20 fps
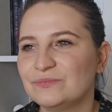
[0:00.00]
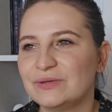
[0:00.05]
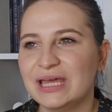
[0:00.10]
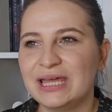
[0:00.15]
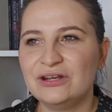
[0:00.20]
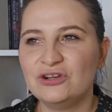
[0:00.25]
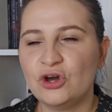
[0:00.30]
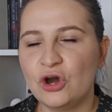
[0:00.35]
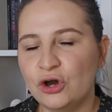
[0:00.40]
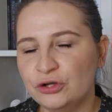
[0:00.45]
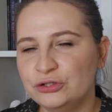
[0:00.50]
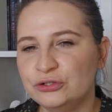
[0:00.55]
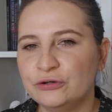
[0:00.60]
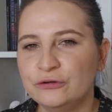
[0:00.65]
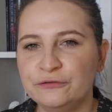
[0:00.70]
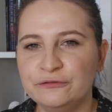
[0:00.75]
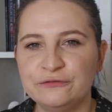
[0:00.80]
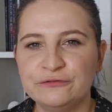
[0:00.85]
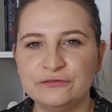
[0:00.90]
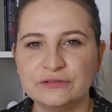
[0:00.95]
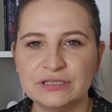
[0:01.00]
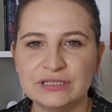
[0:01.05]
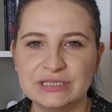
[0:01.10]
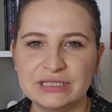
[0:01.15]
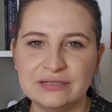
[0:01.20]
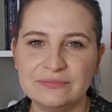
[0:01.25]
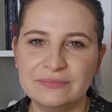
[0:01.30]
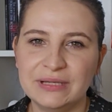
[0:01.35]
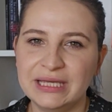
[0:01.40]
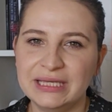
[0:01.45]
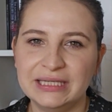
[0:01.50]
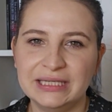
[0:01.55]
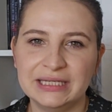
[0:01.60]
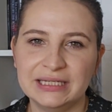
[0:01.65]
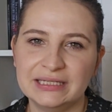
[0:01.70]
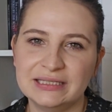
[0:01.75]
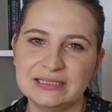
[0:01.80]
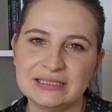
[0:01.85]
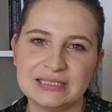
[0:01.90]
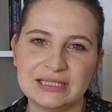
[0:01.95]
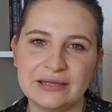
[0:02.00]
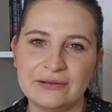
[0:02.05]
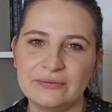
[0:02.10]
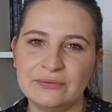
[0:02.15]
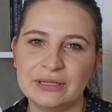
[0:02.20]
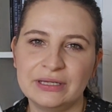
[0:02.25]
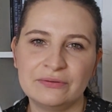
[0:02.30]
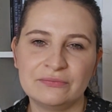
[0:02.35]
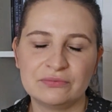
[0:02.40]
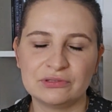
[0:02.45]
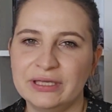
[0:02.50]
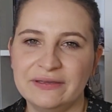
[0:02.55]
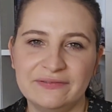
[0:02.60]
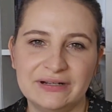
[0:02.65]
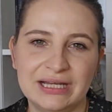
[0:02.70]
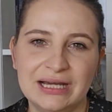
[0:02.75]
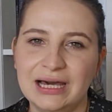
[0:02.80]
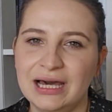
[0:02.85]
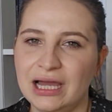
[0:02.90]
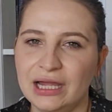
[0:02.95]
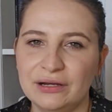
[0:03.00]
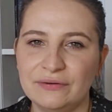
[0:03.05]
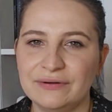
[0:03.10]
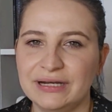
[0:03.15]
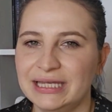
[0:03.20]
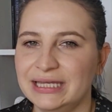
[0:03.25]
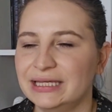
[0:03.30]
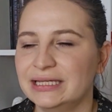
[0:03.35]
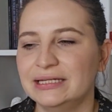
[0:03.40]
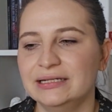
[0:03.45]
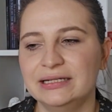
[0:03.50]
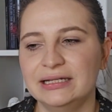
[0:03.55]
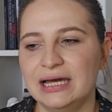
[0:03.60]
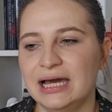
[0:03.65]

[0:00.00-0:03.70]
not enough to make it so it was giving it a high rating.